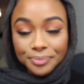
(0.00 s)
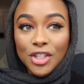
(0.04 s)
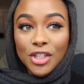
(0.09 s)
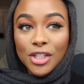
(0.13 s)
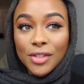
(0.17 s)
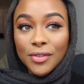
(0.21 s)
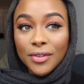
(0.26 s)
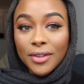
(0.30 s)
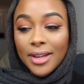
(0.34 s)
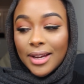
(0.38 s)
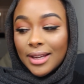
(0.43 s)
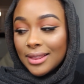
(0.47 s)
I
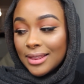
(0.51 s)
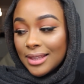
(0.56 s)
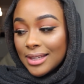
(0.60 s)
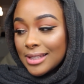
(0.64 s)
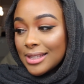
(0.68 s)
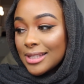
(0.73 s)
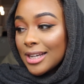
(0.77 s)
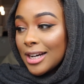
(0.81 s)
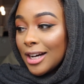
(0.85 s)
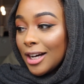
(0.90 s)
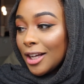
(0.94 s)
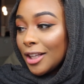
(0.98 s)
just feel like
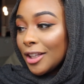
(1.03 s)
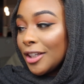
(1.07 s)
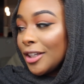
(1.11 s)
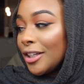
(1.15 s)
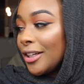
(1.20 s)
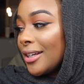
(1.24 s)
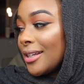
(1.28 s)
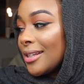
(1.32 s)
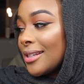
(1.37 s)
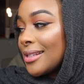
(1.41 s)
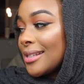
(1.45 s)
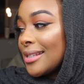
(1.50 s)
this color
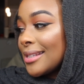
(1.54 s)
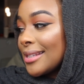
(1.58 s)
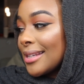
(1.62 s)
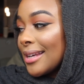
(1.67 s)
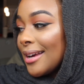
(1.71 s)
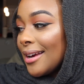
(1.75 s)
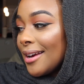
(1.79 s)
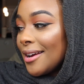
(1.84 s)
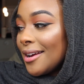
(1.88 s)
is